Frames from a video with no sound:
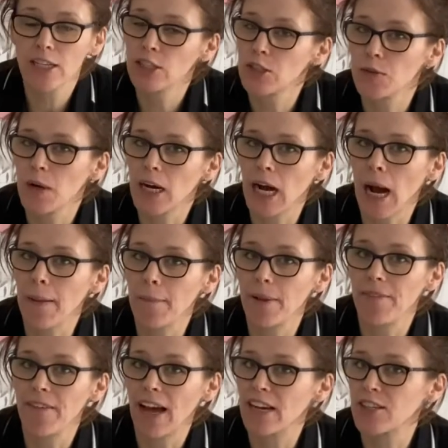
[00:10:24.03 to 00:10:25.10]
do a couple
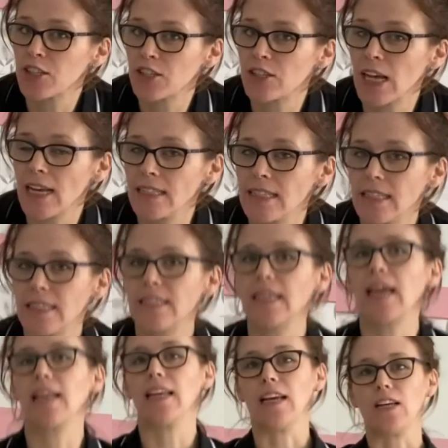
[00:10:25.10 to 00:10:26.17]
of exercises
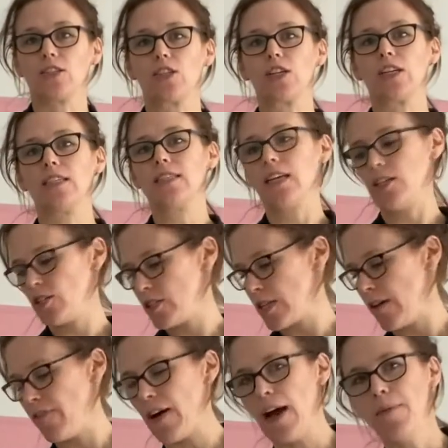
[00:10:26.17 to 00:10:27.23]
standing. So you're gonna stand
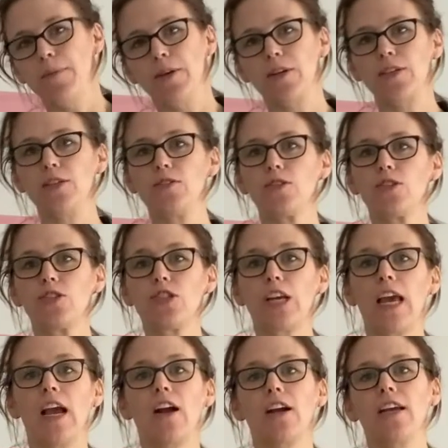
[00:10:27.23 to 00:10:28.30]
yourself up. You can use your
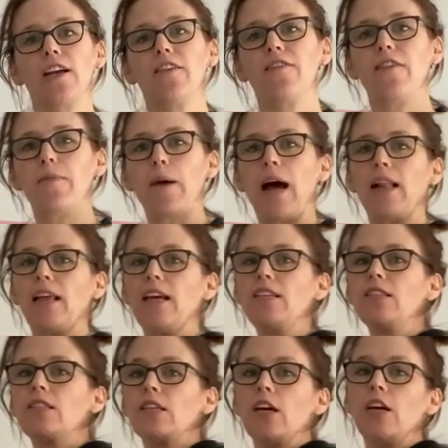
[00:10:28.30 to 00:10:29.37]
chair here for
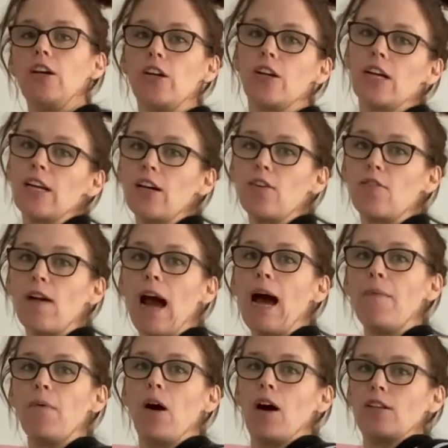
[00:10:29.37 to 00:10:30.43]
balance. You're gonna
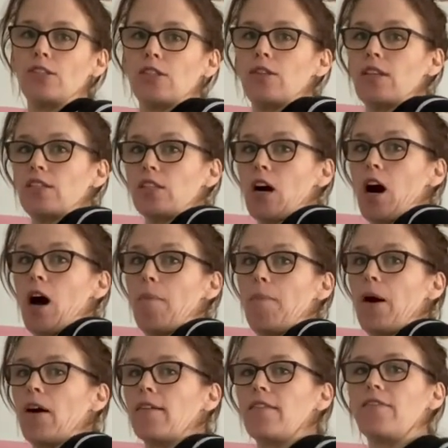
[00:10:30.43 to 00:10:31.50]
grab onto the top
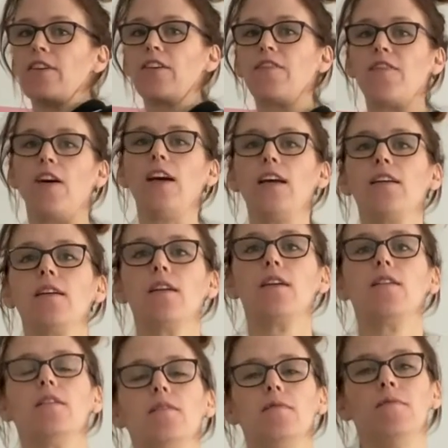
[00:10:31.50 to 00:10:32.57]
part of your foot,
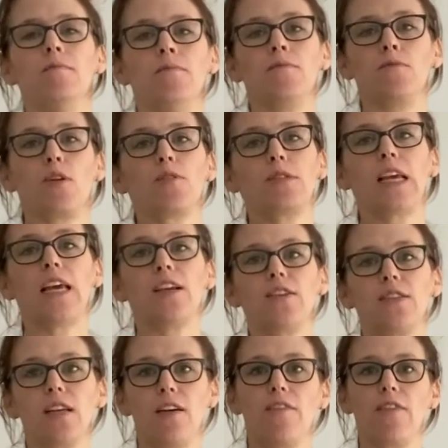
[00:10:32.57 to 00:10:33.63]
rotate
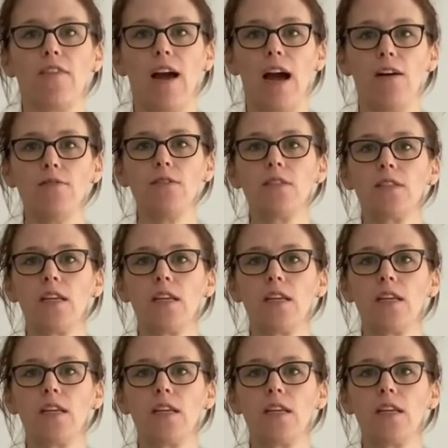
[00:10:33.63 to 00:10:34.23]
yourself around,